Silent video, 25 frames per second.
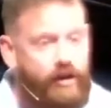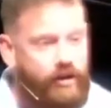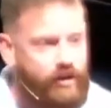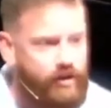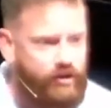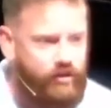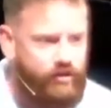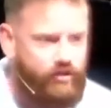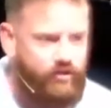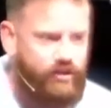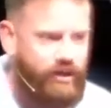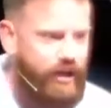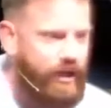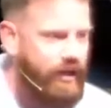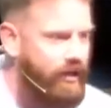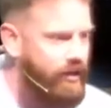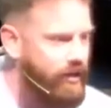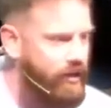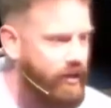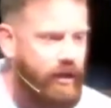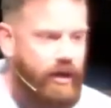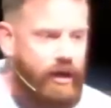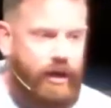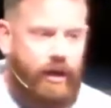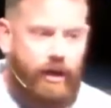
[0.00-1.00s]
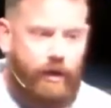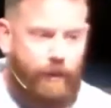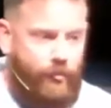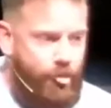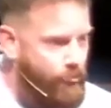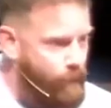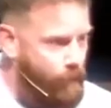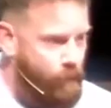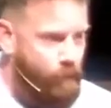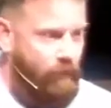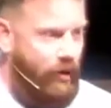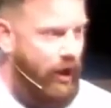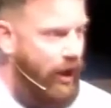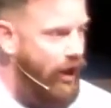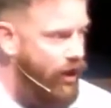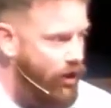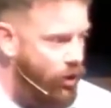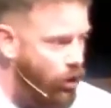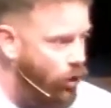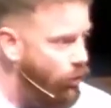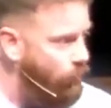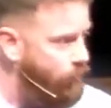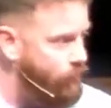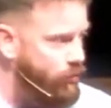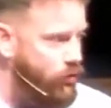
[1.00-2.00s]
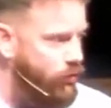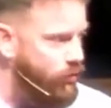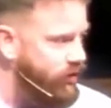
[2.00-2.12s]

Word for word: understand it, I hope you